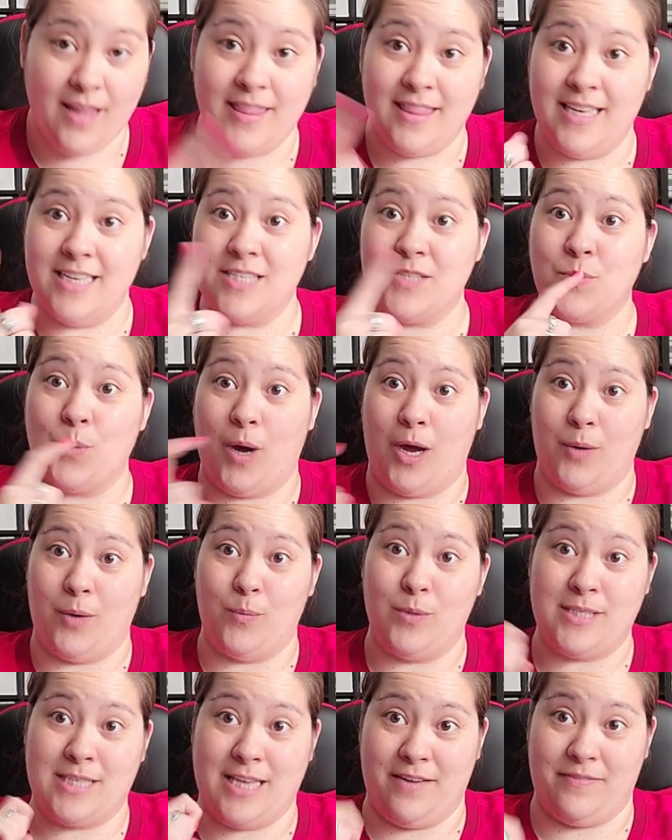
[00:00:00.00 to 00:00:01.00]
This one
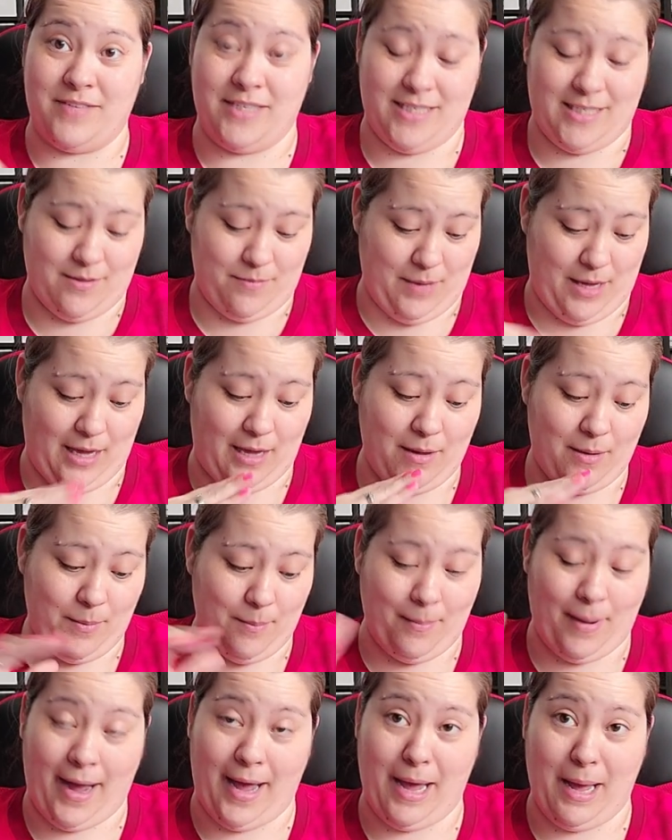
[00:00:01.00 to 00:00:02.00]
was gifted to me
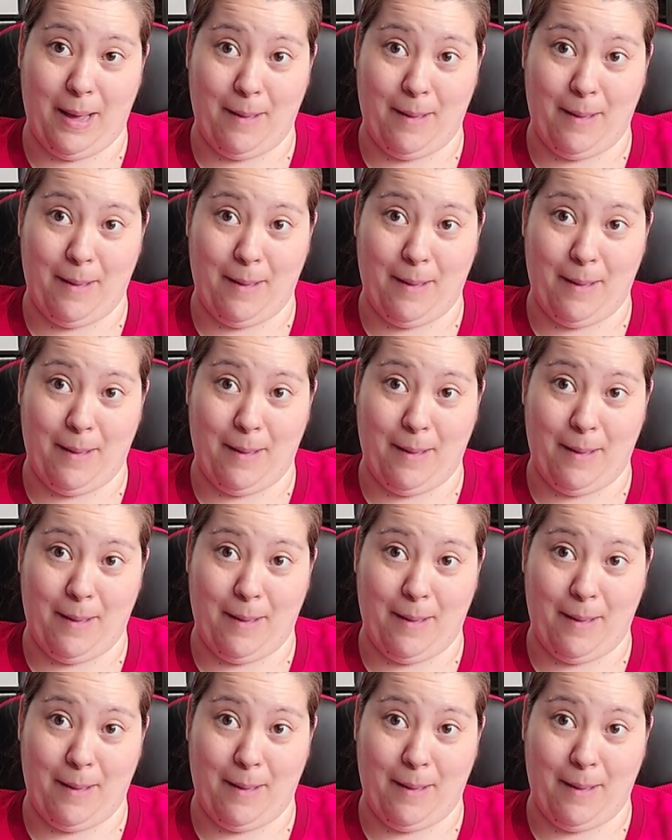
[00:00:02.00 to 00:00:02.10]
by